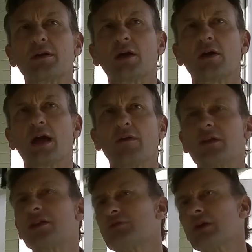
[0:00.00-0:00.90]
are going to have
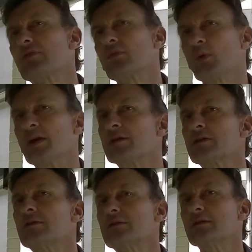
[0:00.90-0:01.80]
their strengths and
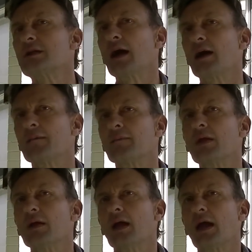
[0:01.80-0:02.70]
weaknesses, um,
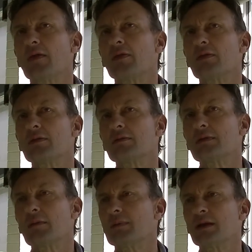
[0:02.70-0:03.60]
and
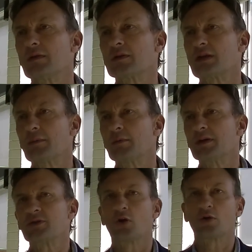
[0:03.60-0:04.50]
you know, meaning some will
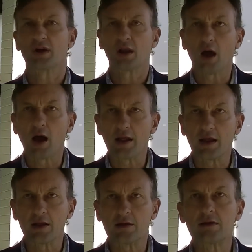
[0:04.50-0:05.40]
be stronger
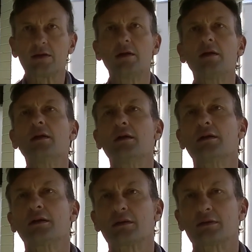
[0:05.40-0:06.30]
than the
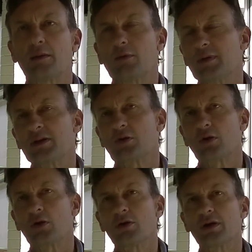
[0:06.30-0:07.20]
some will be
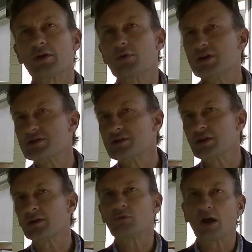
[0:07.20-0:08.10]
stronger in
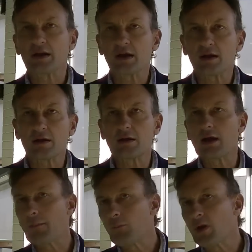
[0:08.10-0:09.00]
reaching, running
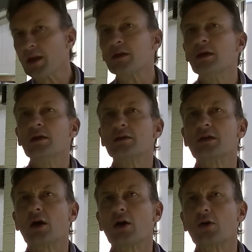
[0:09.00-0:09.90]
yeah. upwind.
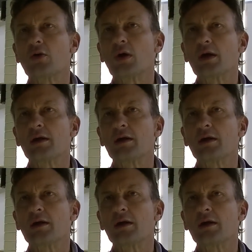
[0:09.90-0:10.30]
So